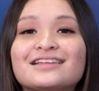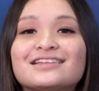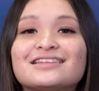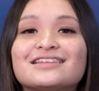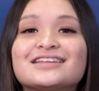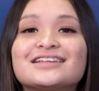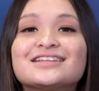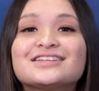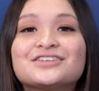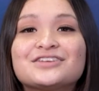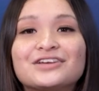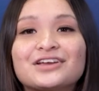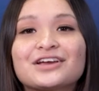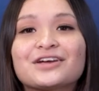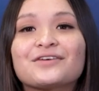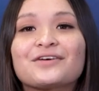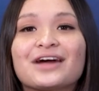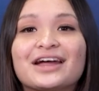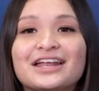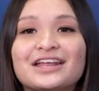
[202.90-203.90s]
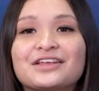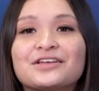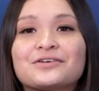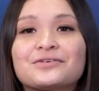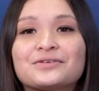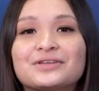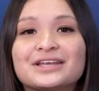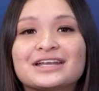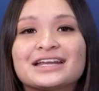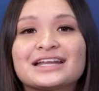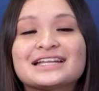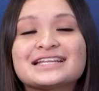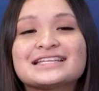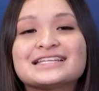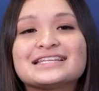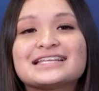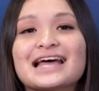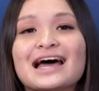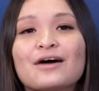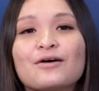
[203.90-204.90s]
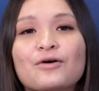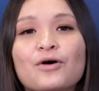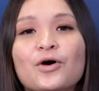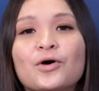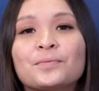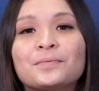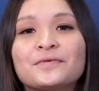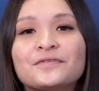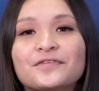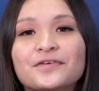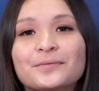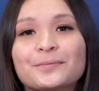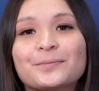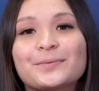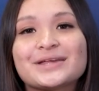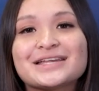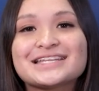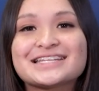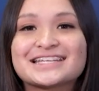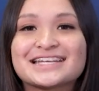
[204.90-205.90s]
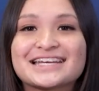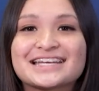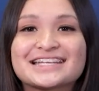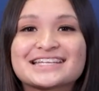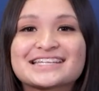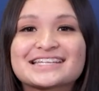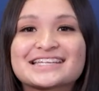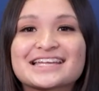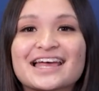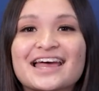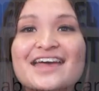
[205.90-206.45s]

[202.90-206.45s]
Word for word: The Student Credit Union is now open for business.